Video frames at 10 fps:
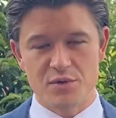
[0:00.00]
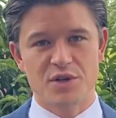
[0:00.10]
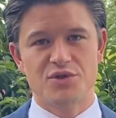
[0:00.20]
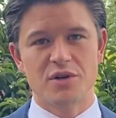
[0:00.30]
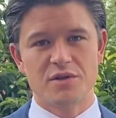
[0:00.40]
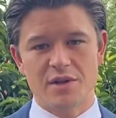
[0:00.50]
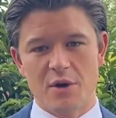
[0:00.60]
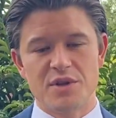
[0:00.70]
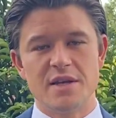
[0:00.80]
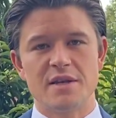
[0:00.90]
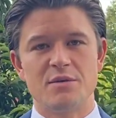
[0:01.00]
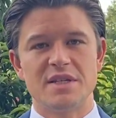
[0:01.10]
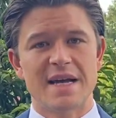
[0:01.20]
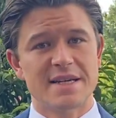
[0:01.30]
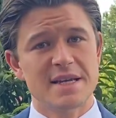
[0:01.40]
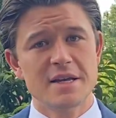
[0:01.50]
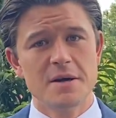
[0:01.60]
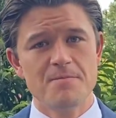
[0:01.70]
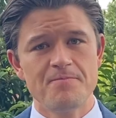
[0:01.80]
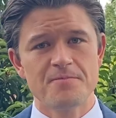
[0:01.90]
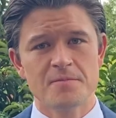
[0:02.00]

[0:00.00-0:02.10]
they tax income,